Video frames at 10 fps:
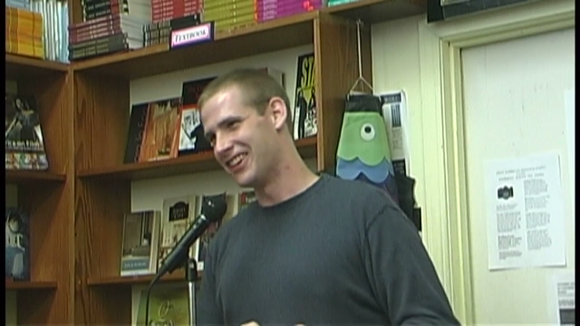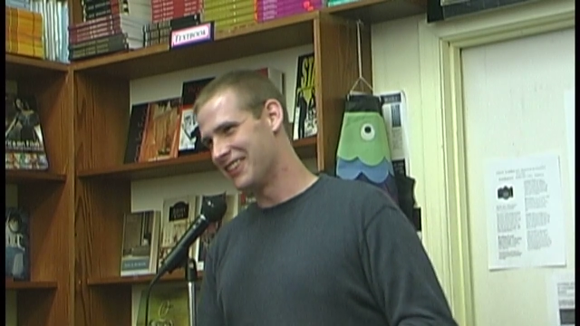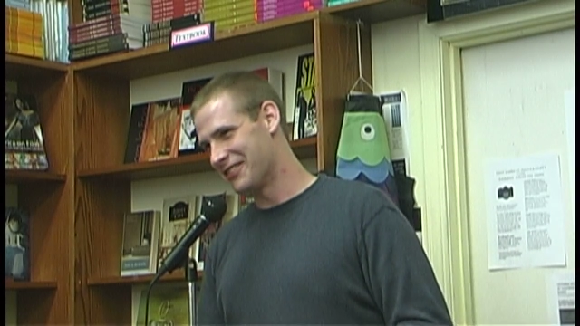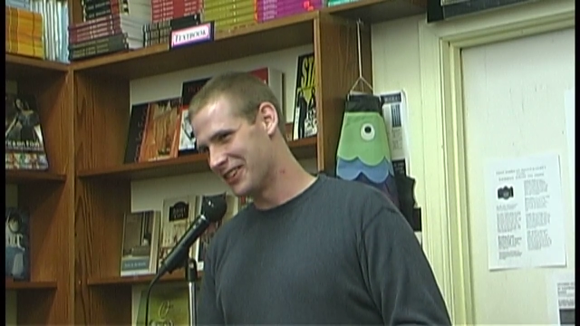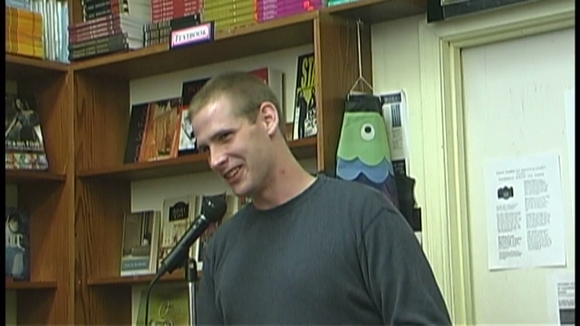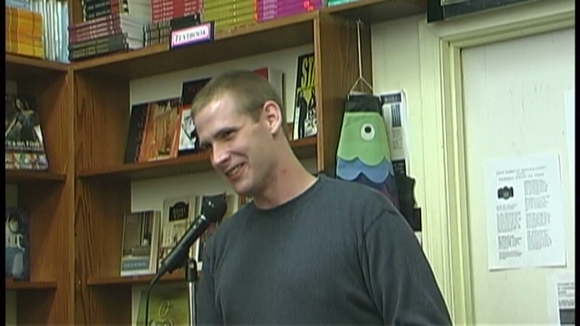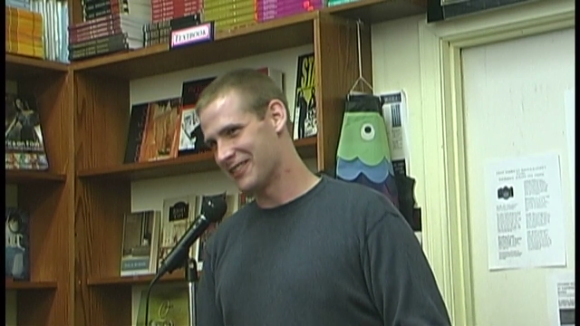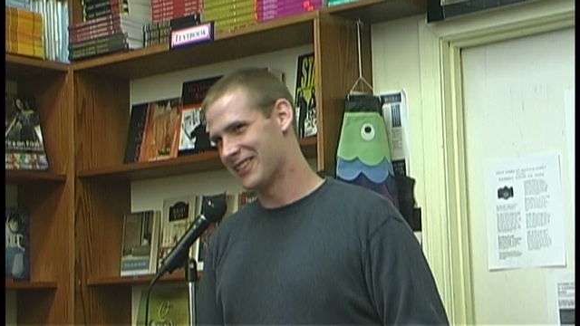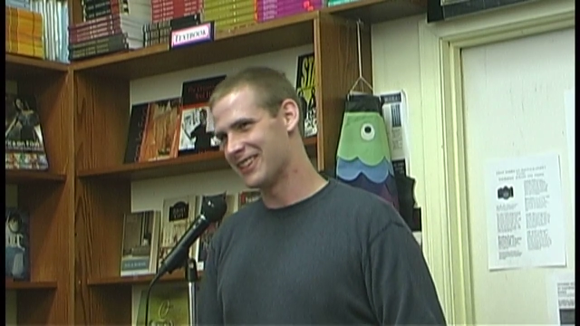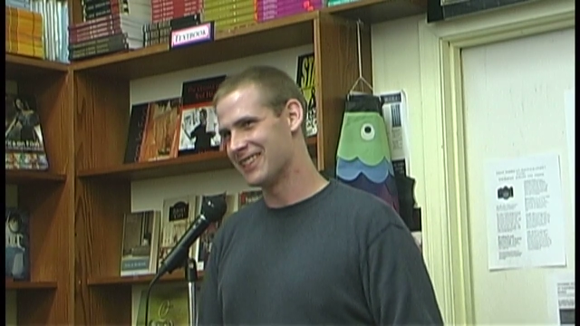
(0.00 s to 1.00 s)
for
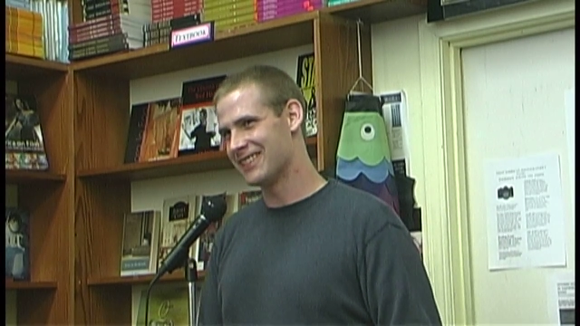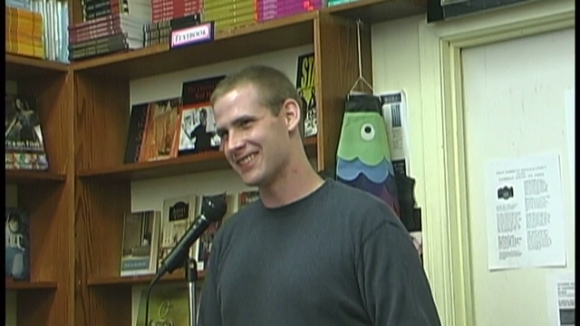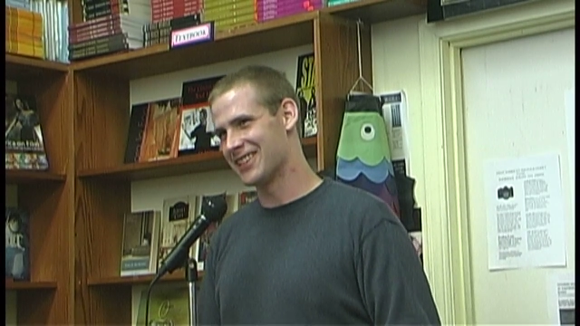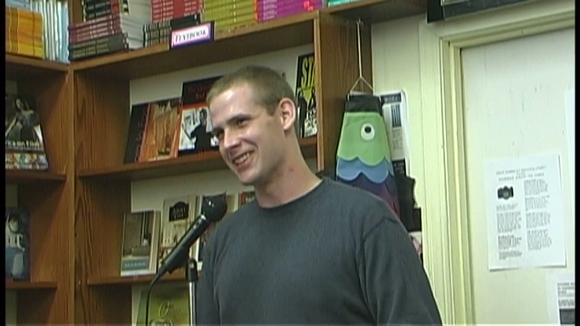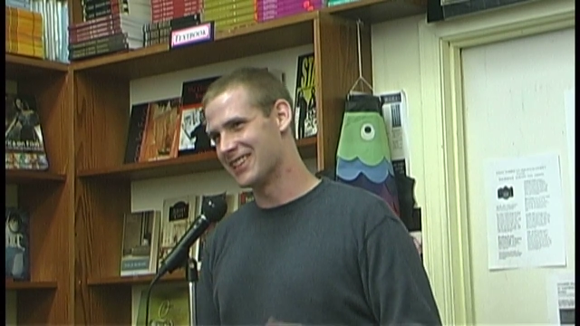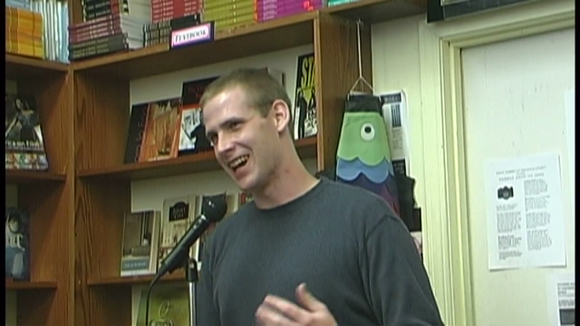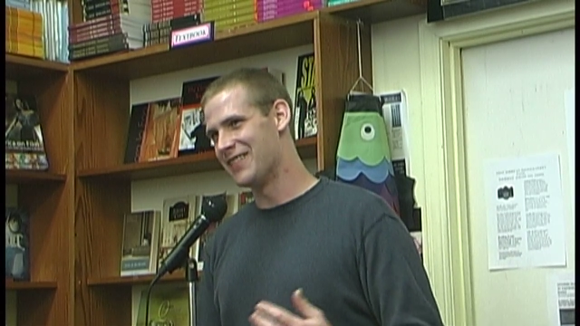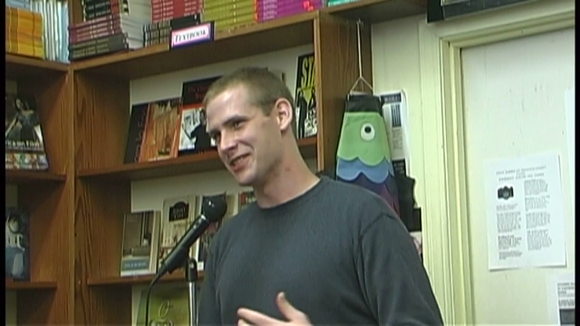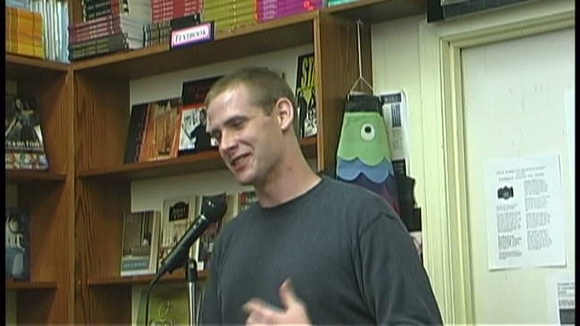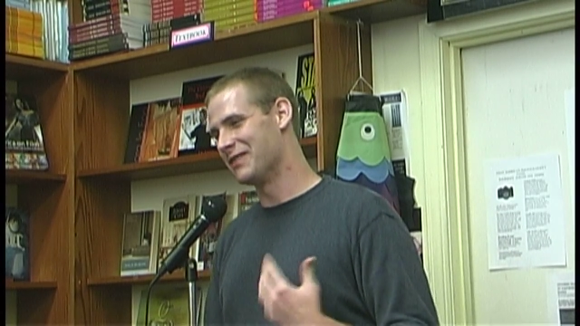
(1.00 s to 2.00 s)
certain
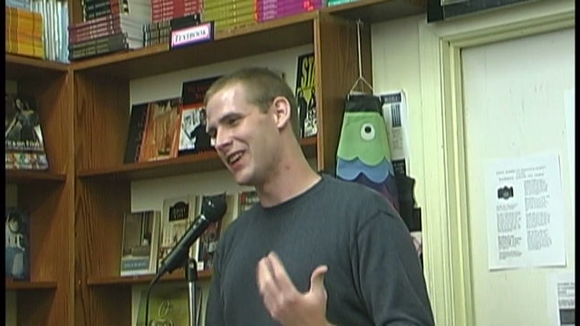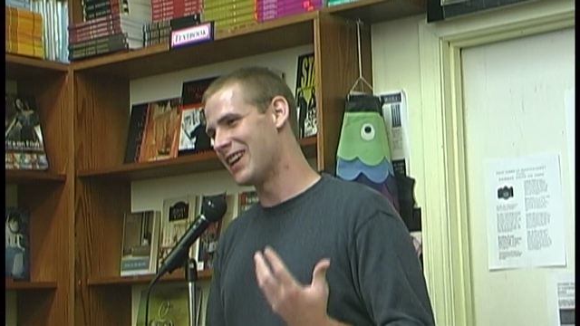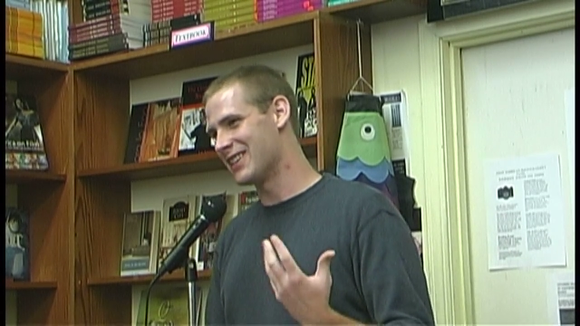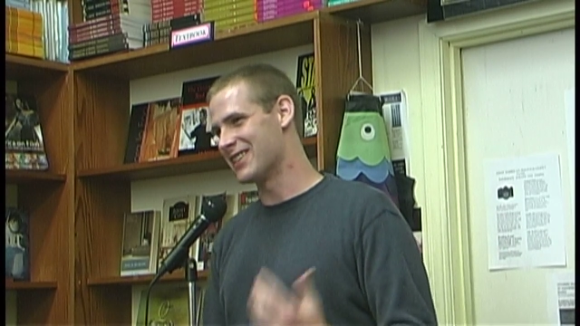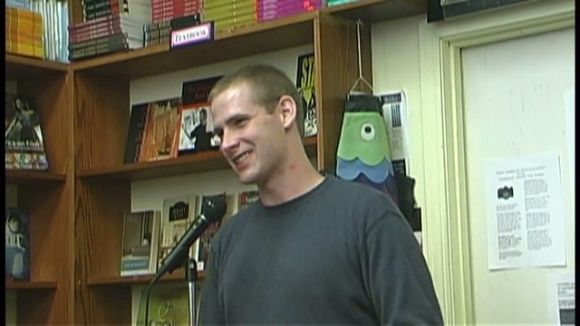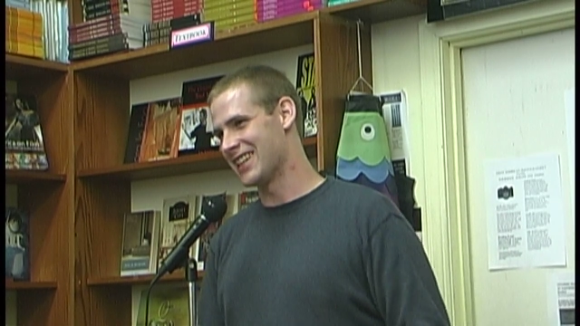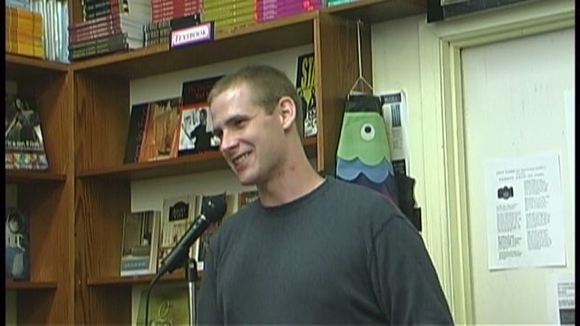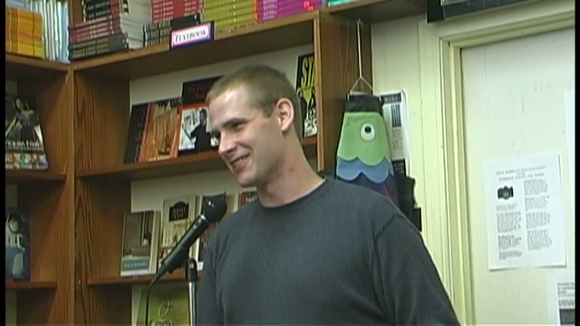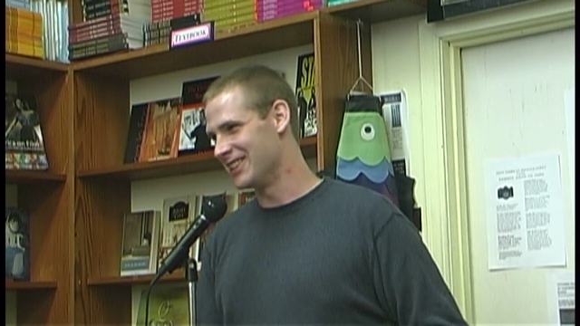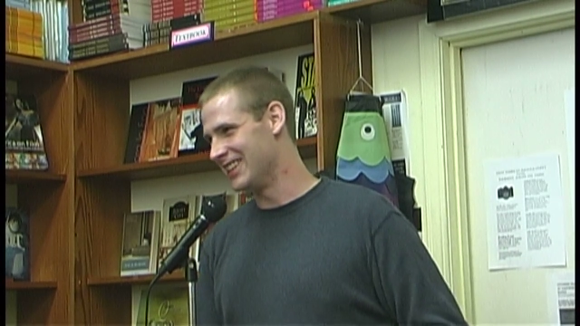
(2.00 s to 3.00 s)
types of competitors,
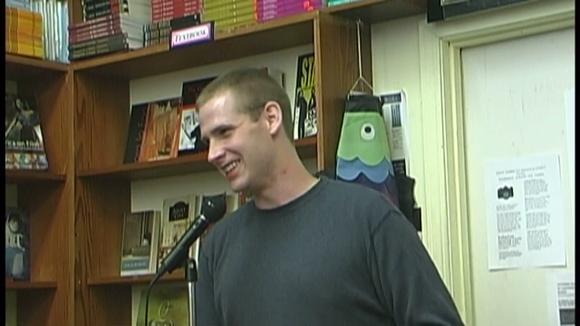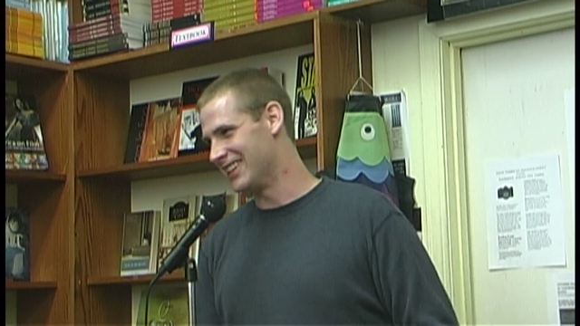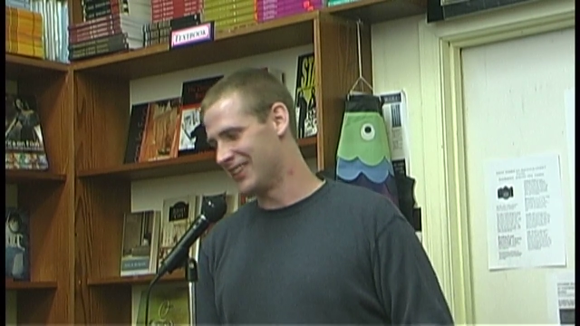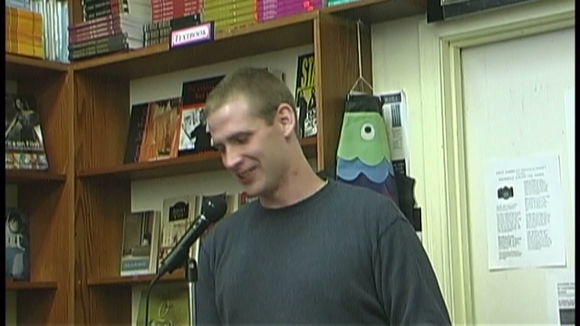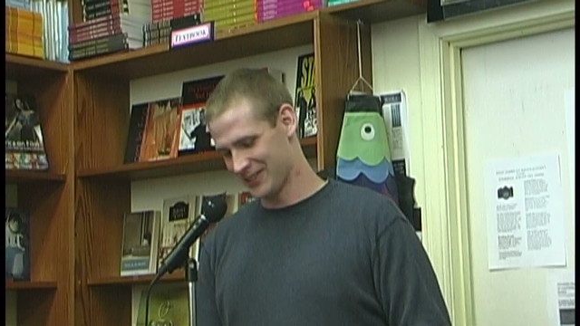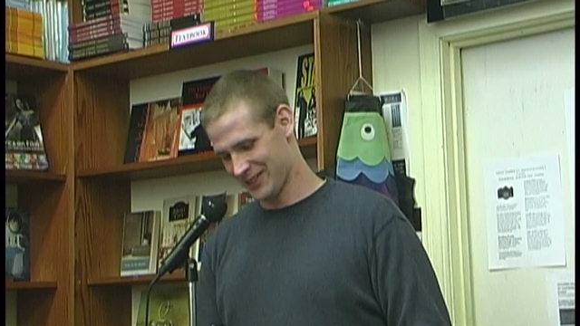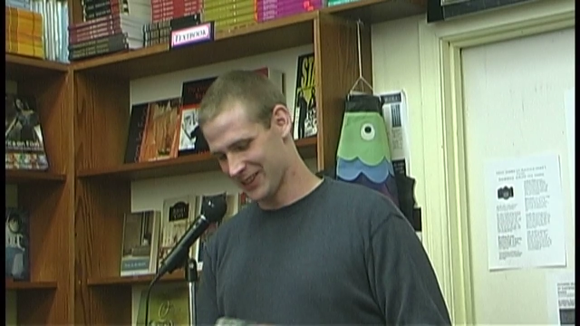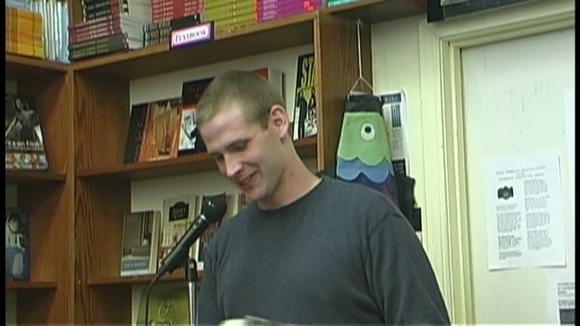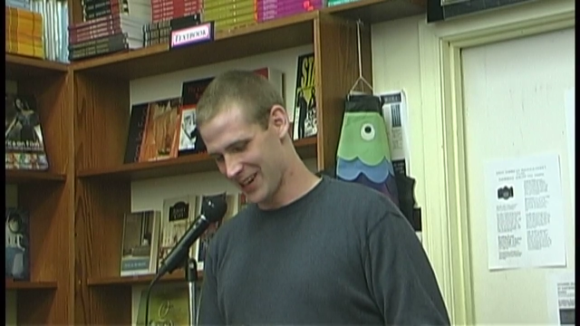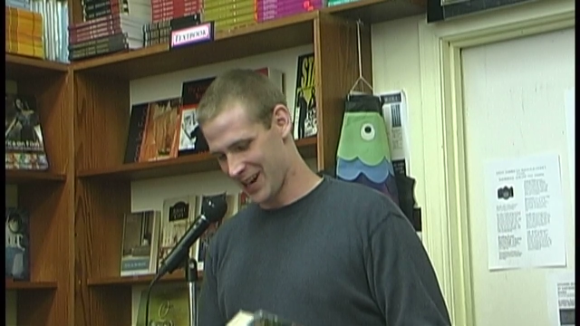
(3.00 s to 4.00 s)
that's really, a
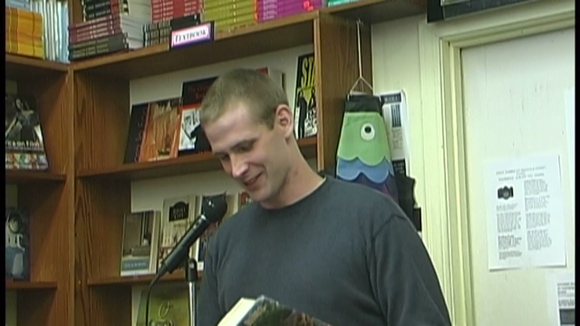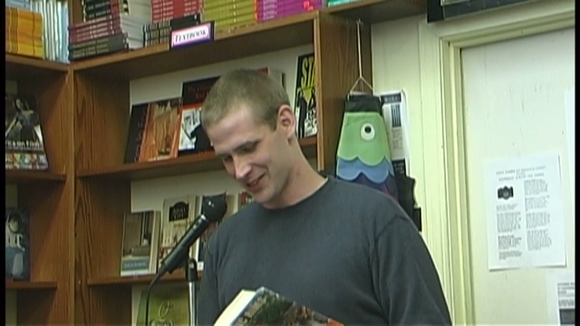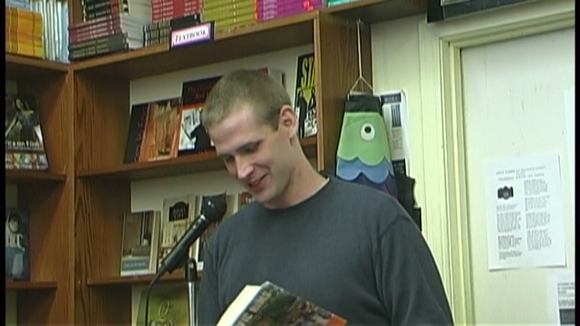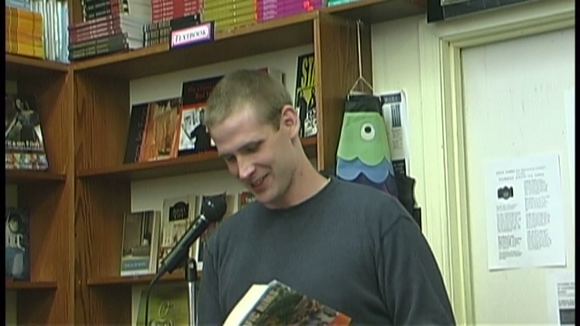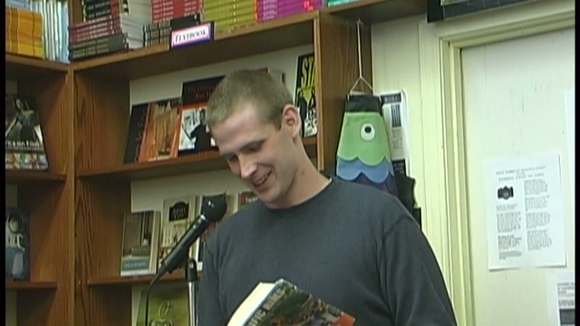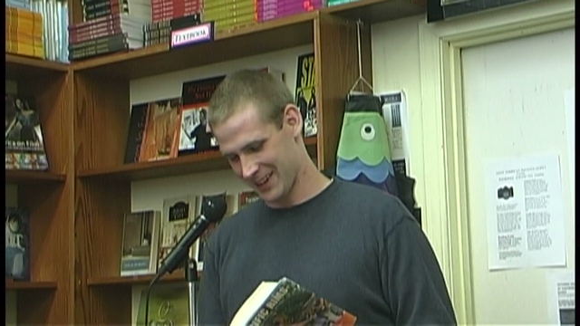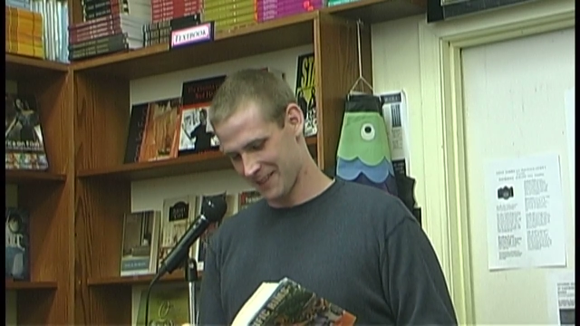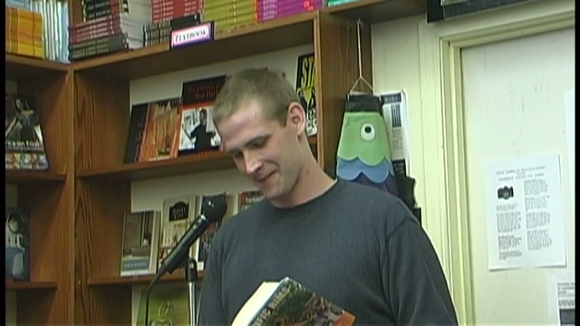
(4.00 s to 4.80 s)
great opportunity.